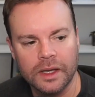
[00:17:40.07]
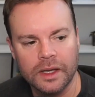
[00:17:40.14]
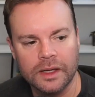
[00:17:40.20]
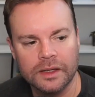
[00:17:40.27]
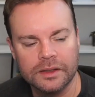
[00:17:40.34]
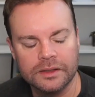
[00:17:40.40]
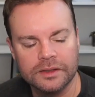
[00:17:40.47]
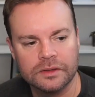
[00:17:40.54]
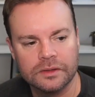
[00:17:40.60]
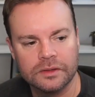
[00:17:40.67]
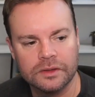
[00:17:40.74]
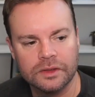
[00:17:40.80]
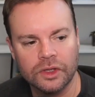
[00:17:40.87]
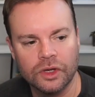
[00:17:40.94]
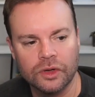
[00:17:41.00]
And,
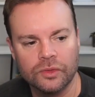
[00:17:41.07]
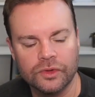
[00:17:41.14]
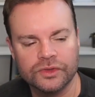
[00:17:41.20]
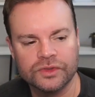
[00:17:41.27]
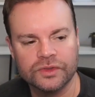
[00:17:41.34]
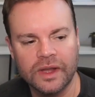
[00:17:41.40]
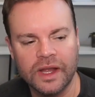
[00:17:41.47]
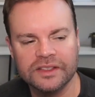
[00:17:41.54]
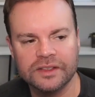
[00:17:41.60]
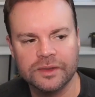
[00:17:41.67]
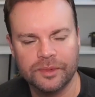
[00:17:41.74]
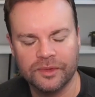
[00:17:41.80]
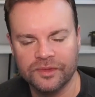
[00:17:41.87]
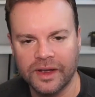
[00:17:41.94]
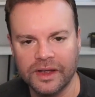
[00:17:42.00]
there's lots
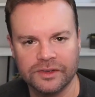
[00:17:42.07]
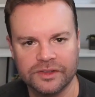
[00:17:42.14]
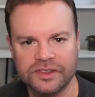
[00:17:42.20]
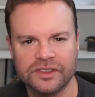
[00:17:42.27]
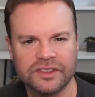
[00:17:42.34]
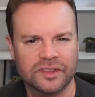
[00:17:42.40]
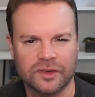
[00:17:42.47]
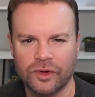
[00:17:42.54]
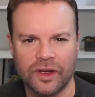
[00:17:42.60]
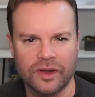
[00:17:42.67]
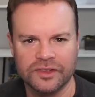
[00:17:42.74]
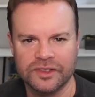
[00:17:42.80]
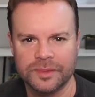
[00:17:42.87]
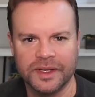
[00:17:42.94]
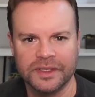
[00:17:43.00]
of providers. This is a
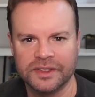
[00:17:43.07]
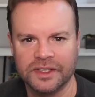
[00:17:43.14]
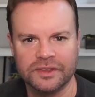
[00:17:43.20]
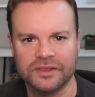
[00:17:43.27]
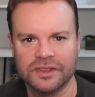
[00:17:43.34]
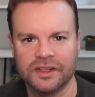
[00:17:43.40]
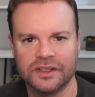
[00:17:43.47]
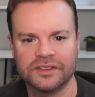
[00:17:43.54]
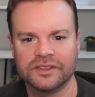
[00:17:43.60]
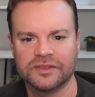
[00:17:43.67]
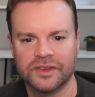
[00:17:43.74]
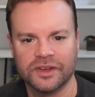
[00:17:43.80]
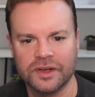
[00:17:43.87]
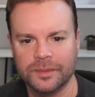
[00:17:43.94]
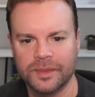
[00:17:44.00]
crowded space. Like you said, this is
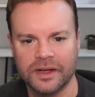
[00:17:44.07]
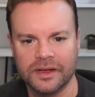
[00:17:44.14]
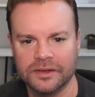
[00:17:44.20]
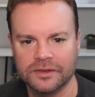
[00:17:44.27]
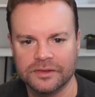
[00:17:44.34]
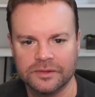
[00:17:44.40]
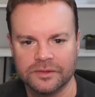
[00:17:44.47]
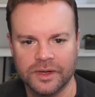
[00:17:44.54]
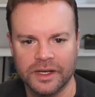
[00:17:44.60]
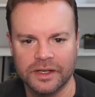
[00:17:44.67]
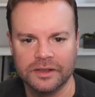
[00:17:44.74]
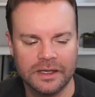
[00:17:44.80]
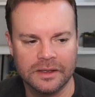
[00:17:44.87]
very competitive, right?